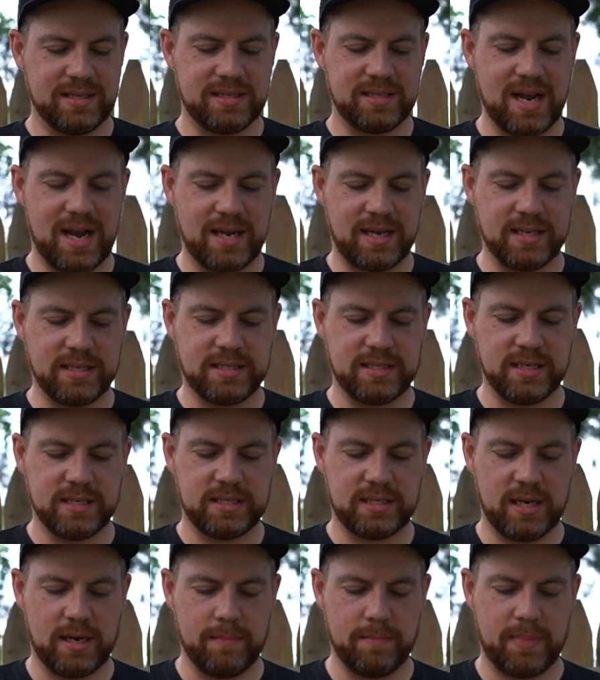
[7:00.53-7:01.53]
it's not
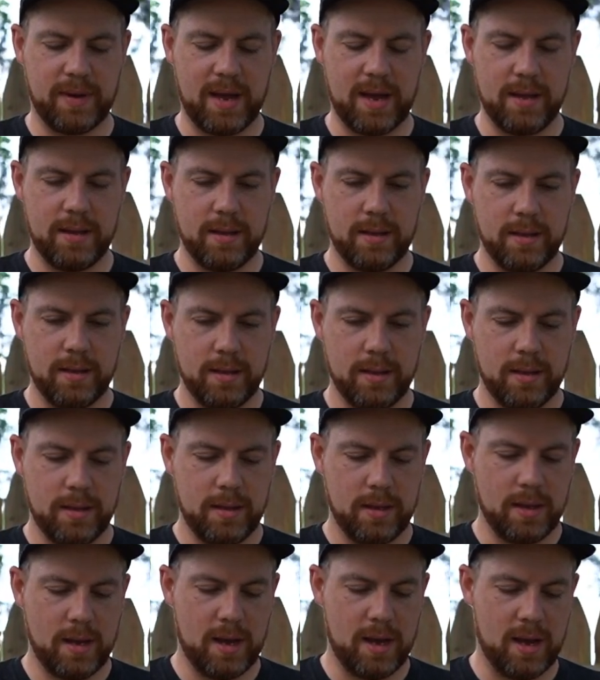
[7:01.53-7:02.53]
consistent, but
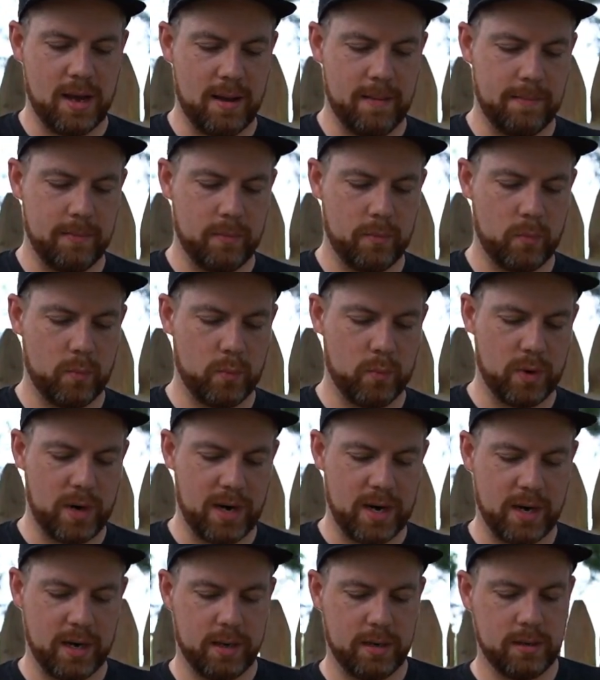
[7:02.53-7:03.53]

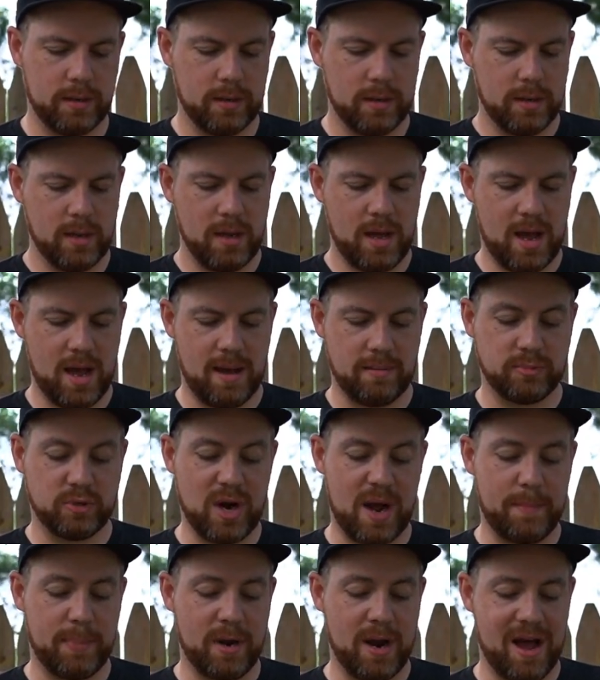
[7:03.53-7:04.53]
where I'm
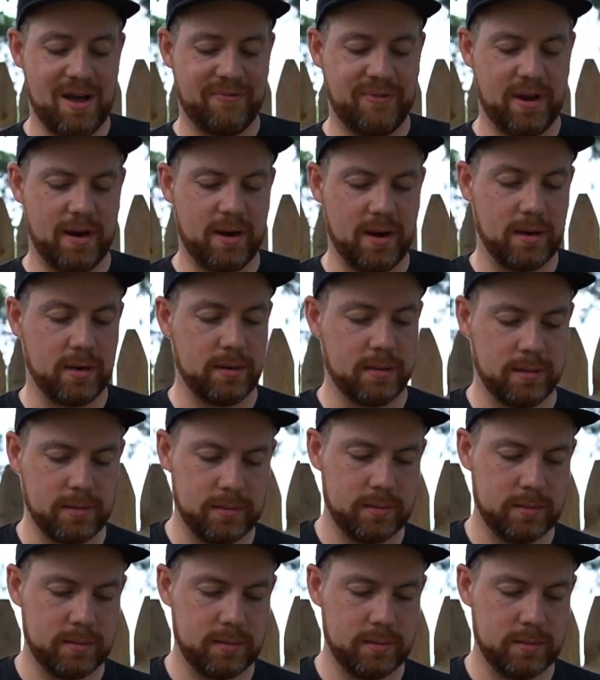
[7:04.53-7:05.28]
dropping off here.